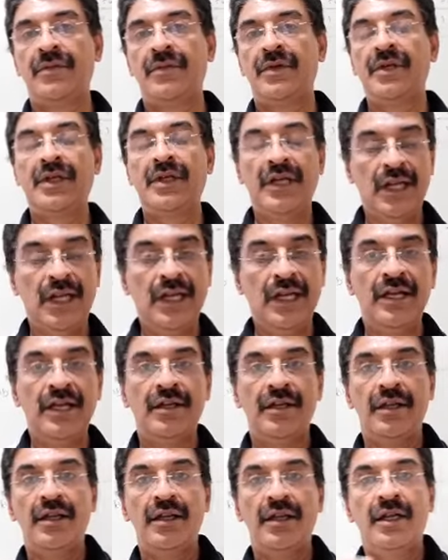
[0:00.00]
Again,
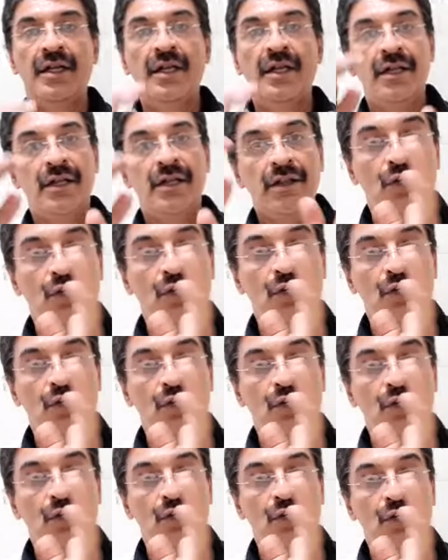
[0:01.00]
the
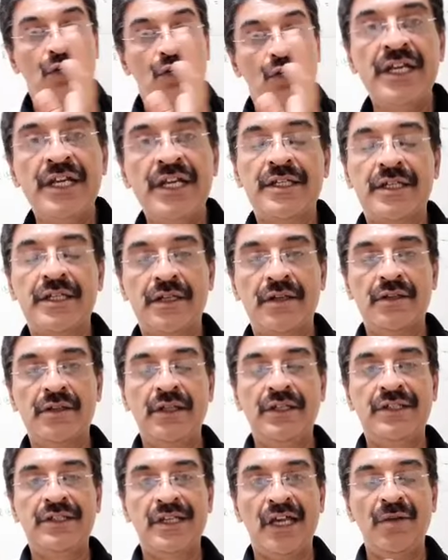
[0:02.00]
quadrant, the
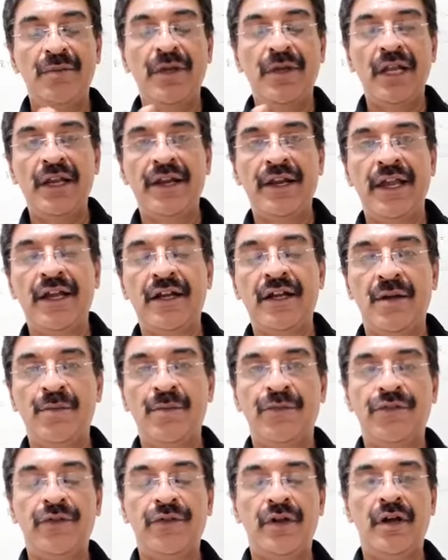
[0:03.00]
terminal ray
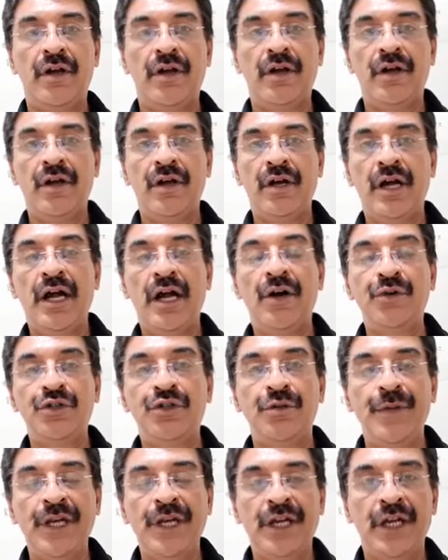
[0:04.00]
comes. How to
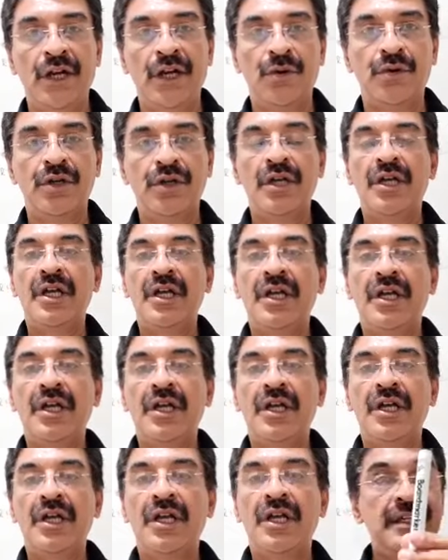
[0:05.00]
make it out?
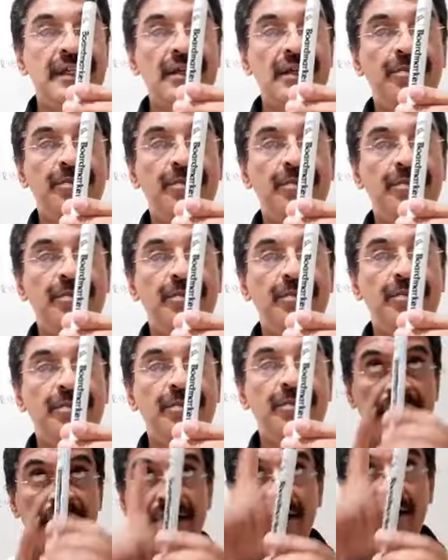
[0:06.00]
90 plus
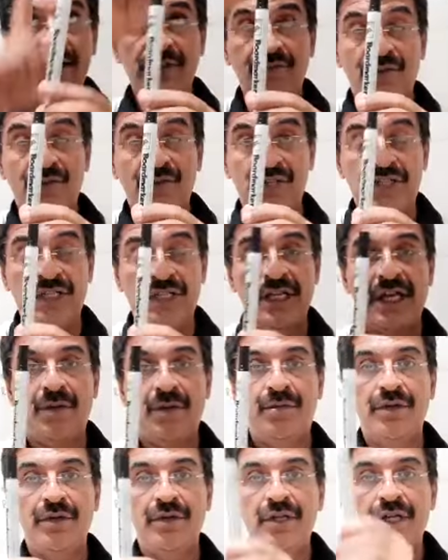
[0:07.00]
90 is perpendicular.
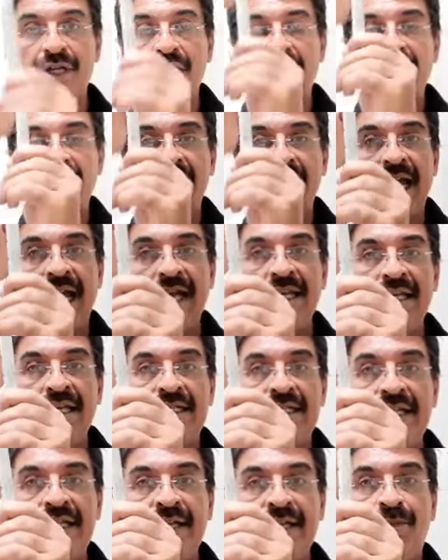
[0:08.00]
90
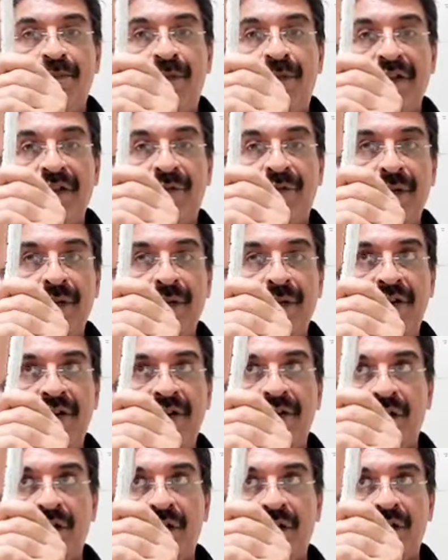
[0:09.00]
plus means
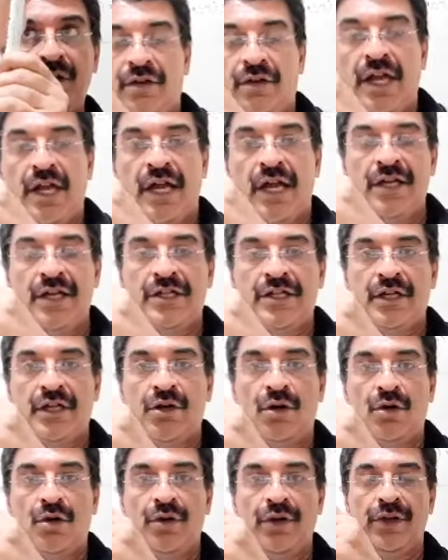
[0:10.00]
it goes
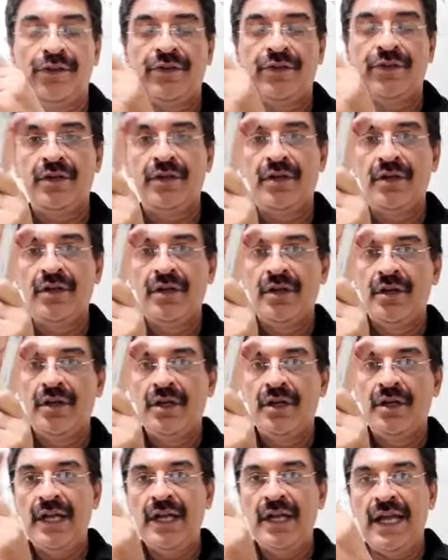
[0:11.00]
anti-clockwise.
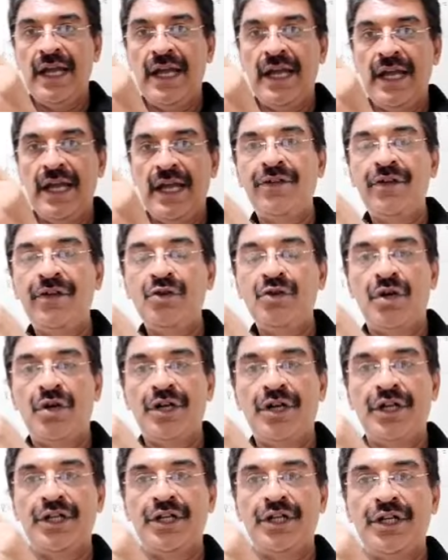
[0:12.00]
90 plus means in
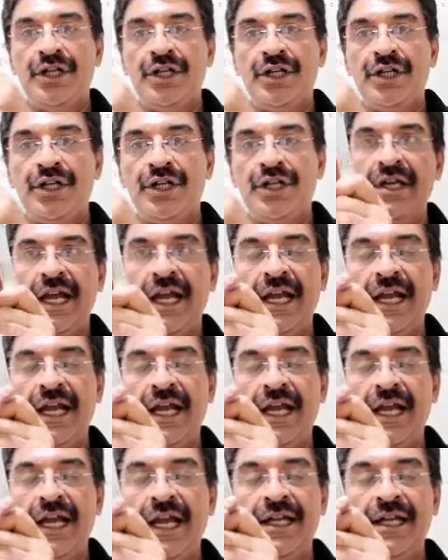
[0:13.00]
quadrant.
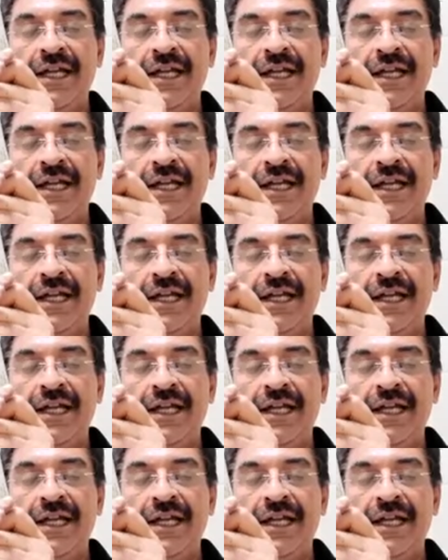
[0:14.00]
90